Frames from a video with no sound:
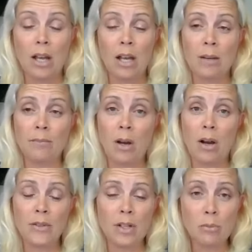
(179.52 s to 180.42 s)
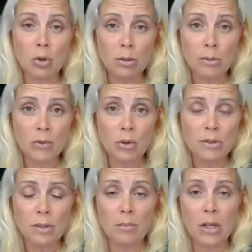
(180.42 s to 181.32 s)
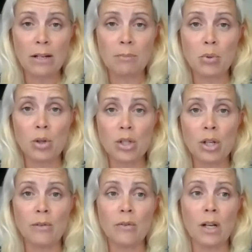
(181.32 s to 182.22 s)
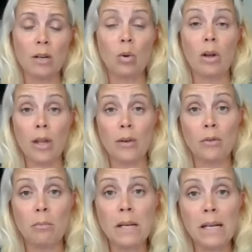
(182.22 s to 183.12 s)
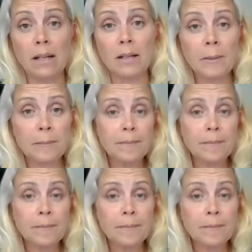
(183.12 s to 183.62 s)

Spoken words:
I've done a mortgage before. Somebody had a mortgage worth over £1 million,